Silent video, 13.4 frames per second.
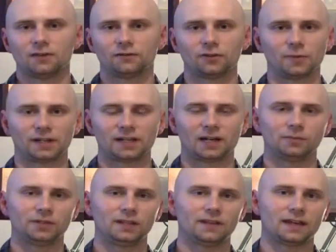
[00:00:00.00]
from a
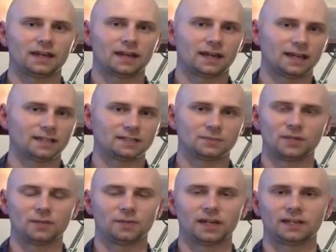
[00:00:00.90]
company that has
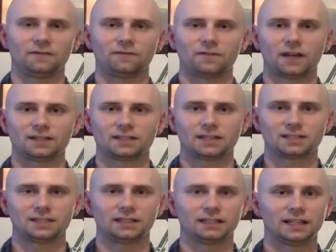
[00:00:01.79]
been making
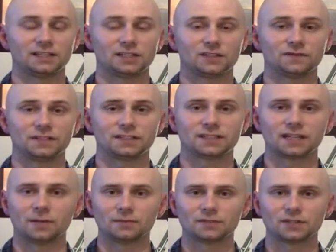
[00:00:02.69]
fantastic lenses for
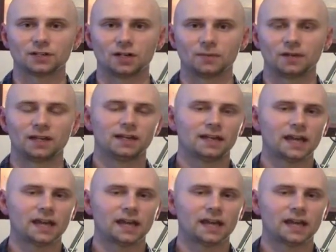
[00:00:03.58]
some time.